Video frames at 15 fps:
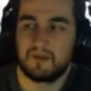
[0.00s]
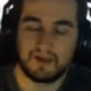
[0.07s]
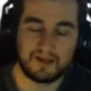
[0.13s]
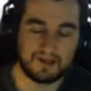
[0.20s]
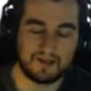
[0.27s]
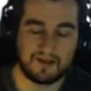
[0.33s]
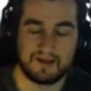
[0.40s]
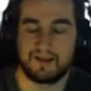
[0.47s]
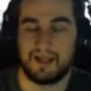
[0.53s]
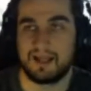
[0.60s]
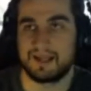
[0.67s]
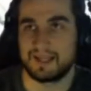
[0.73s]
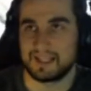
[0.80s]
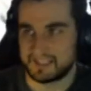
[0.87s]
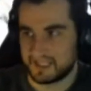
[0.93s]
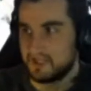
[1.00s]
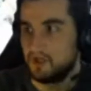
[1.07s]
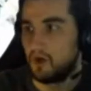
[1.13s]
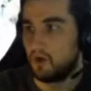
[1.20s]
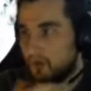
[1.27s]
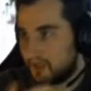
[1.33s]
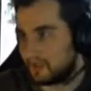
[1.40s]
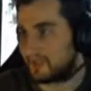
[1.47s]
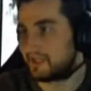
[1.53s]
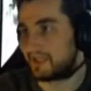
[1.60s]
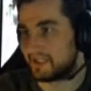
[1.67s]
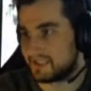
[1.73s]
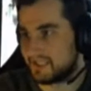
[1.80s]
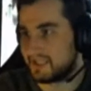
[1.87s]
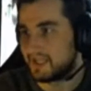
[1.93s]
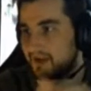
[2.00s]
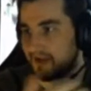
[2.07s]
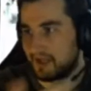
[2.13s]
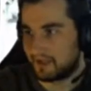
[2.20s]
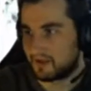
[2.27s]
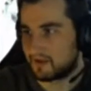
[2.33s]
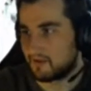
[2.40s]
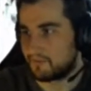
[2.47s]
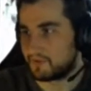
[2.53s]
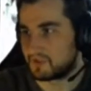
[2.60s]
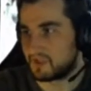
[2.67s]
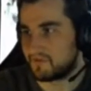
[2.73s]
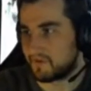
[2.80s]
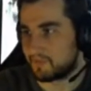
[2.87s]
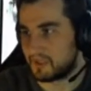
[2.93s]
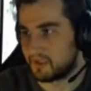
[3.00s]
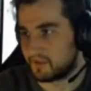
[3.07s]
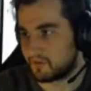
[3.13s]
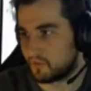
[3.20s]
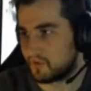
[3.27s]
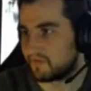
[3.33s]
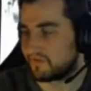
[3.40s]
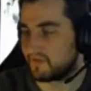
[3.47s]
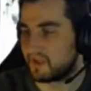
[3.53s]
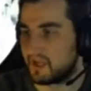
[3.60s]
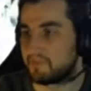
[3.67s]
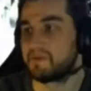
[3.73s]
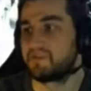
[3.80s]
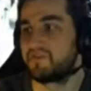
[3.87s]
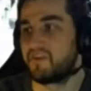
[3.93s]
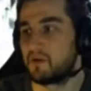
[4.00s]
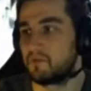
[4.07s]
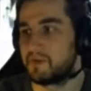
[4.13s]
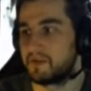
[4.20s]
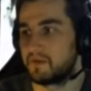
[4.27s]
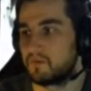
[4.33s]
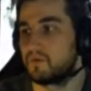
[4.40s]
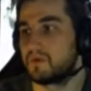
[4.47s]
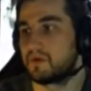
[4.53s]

unless they are like obviously familiar with game development,